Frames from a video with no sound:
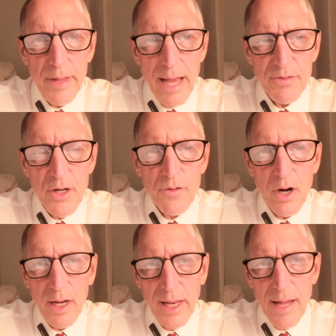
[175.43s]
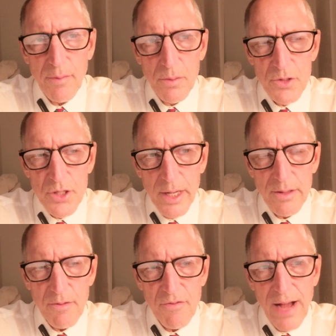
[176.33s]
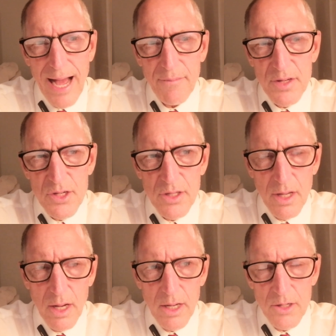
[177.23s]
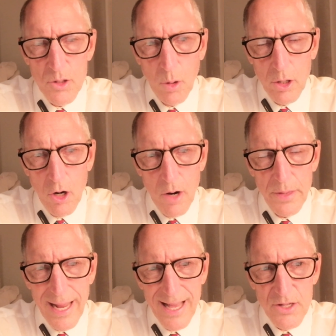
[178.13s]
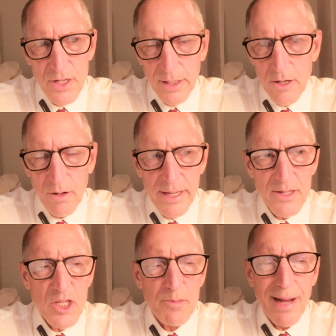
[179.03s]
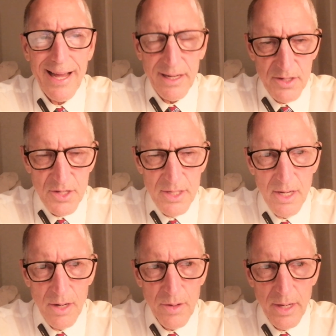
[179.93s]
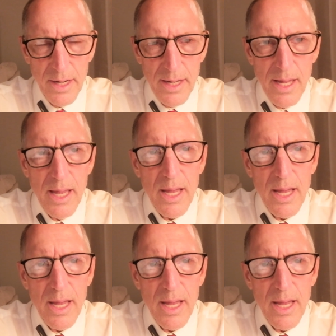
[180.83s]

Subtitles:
They have different levels, and 5 is a car that has literally it's spotless. Okay.